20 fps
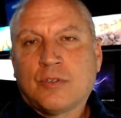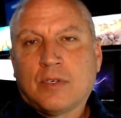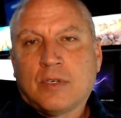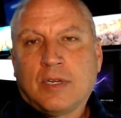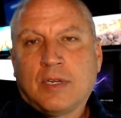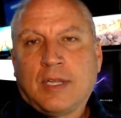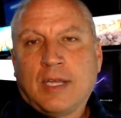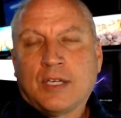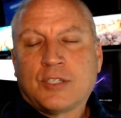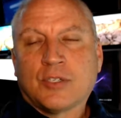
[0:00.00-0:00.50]

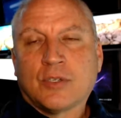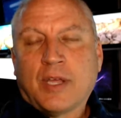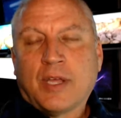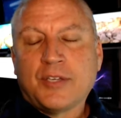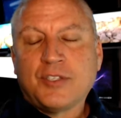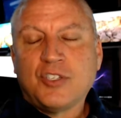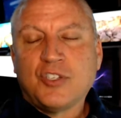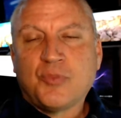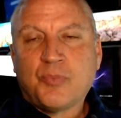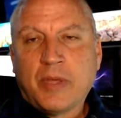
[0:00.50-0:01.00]
Get your
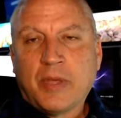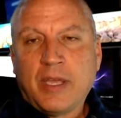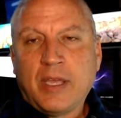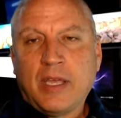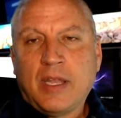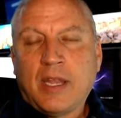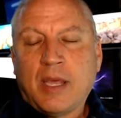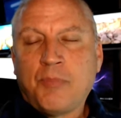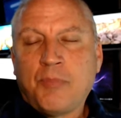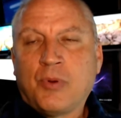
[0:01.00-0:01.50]
license plate
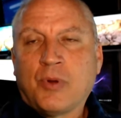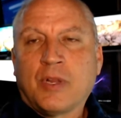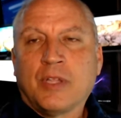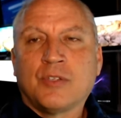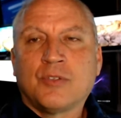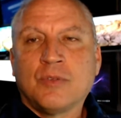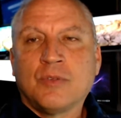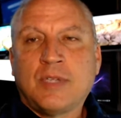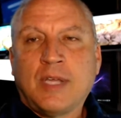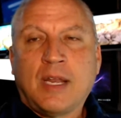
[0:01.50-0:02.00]
and they put
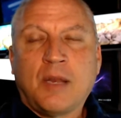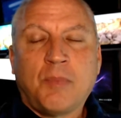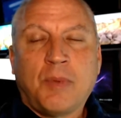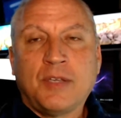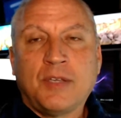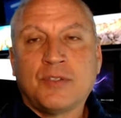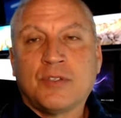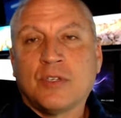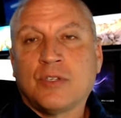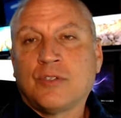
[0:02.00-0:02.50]
into a
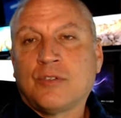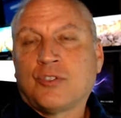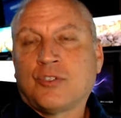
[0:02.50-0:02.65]
database to